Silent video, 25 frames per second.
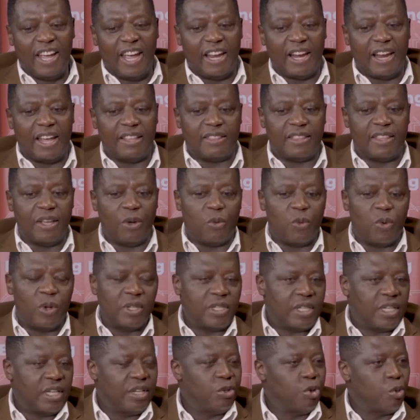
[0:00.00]
And I think
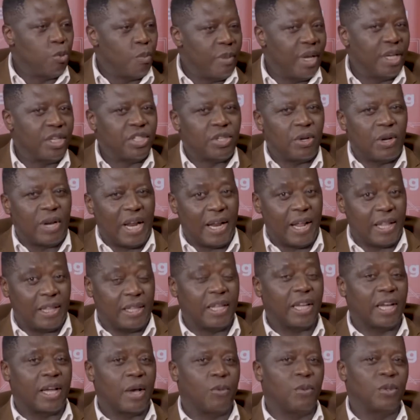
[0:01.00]
one thing you mentioned that I
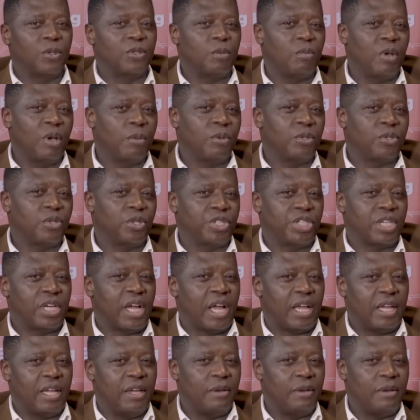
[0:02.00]
think I want to be able to share